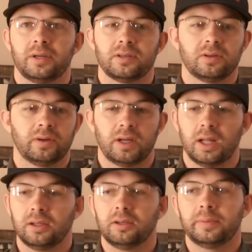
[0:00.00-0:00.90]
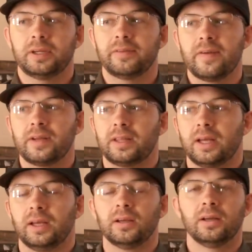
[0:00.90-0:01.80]
because they'll get a little bit of
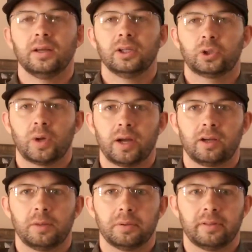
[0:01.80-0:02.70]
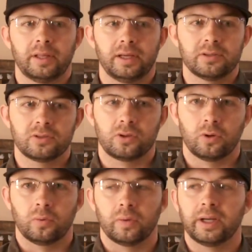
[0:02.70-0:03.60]
everything, try a couple of things,
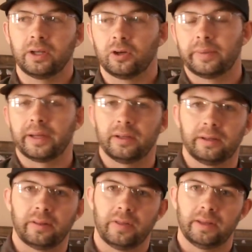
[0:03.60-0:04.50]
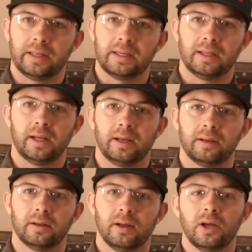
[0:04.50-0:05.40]
throw it away, and go back and get the thing they did
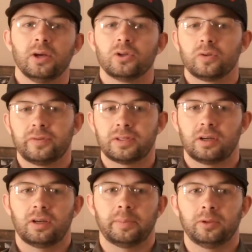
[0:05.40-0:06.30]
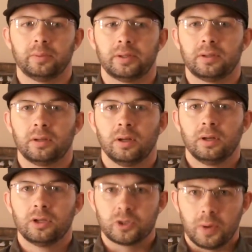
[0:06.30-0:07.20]
like. So if you set it up a little bit
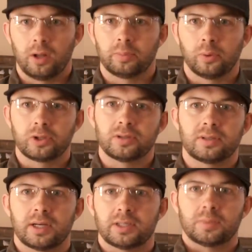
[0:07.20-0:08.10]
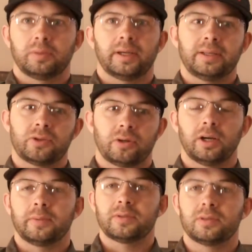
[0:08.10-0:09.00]
smaller portion sizes, plates or
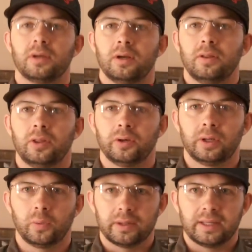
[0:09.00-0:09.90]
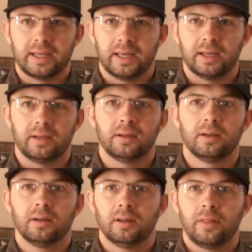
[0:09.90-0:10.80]
cups, they'll get what they can
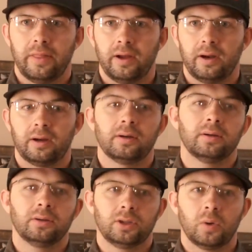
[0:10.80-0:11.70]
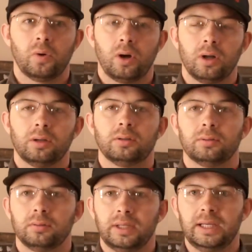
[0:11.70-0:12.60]
there, go on,
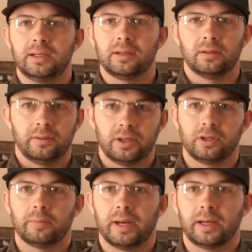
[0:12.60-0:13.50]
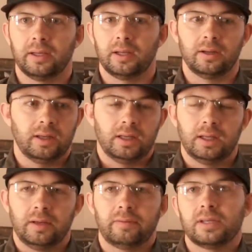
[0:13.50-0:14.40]
eat it, then come back and get it
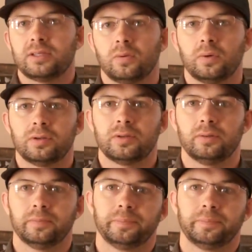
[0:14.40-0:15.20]
if they still want to.